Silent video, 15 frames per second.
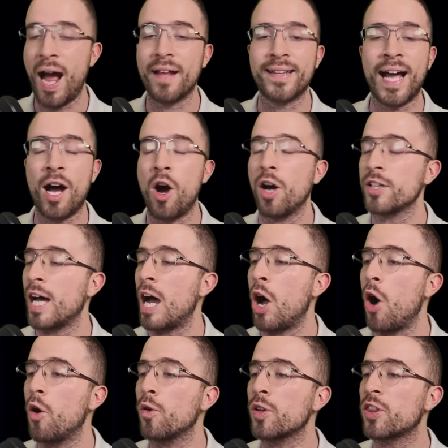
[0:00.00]
That
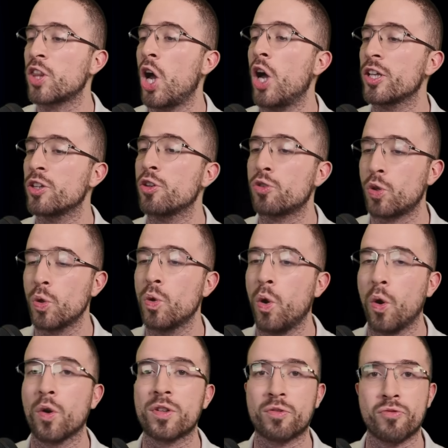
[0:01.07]
whole third in the
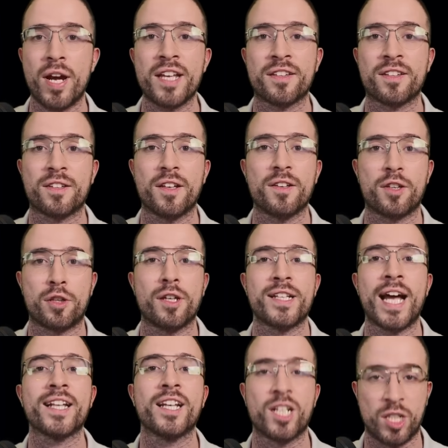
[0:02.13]
two-horse race
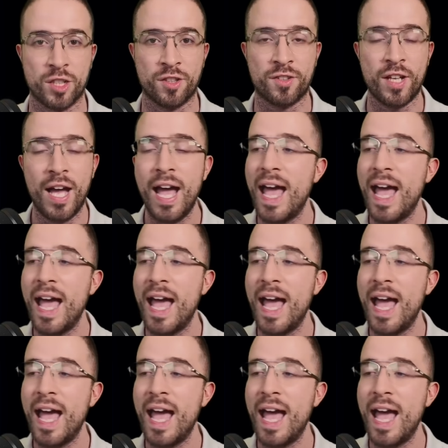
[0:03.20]
shenanigans,